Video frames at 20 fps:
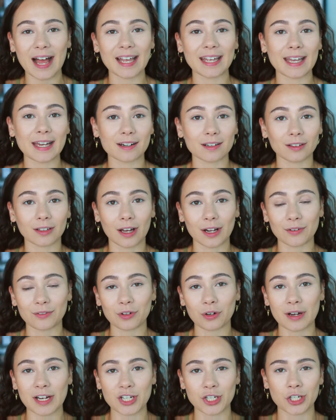I get a lot of
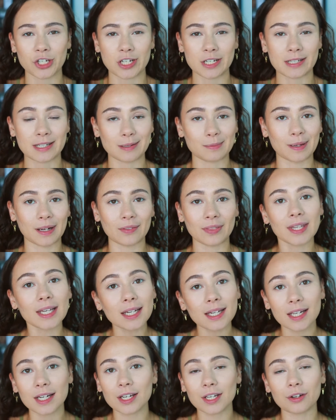questions about the
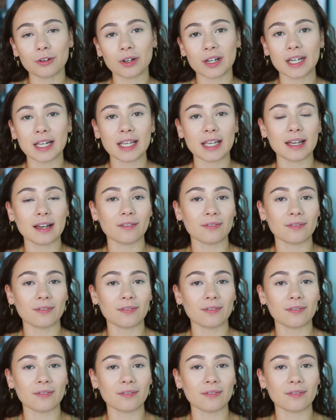nitty-gritty